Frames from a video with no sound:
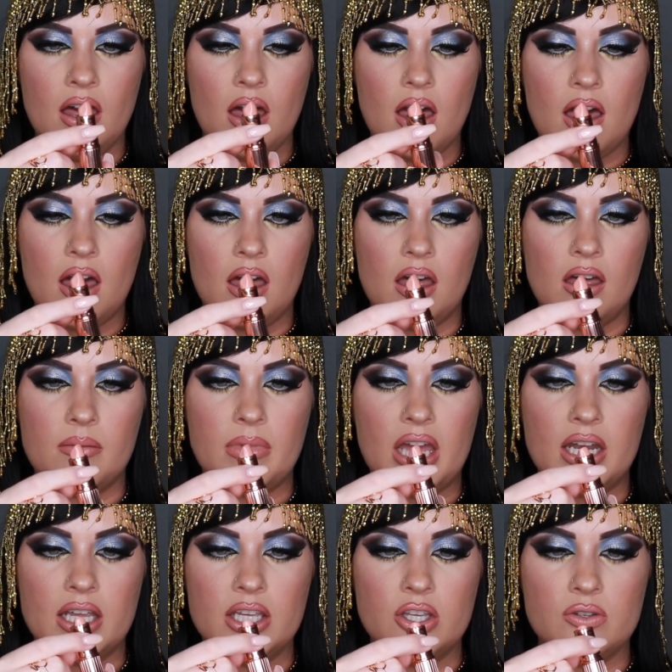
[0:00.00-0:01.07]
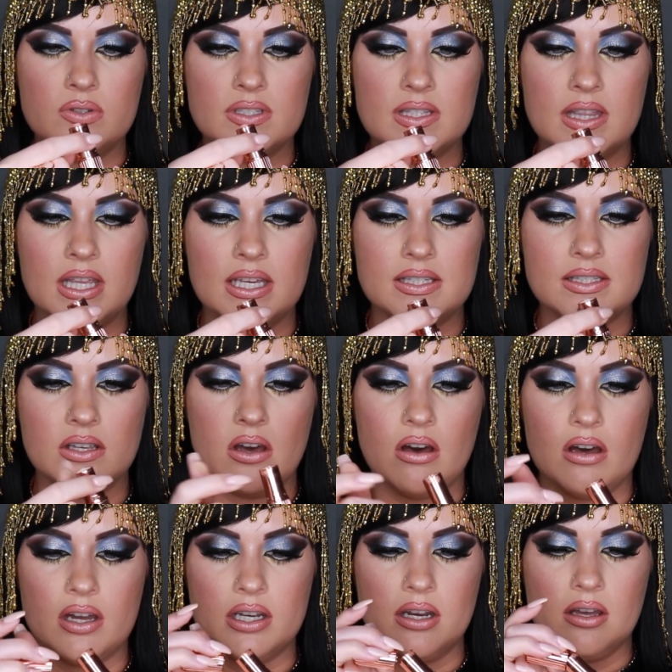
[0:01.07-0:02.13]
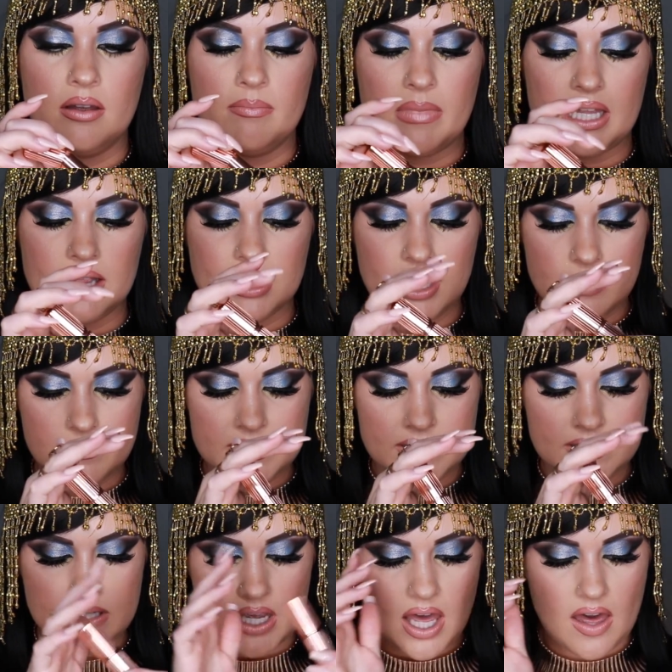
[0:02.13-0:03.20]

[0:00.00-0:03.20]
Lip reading: And I used this on my lips.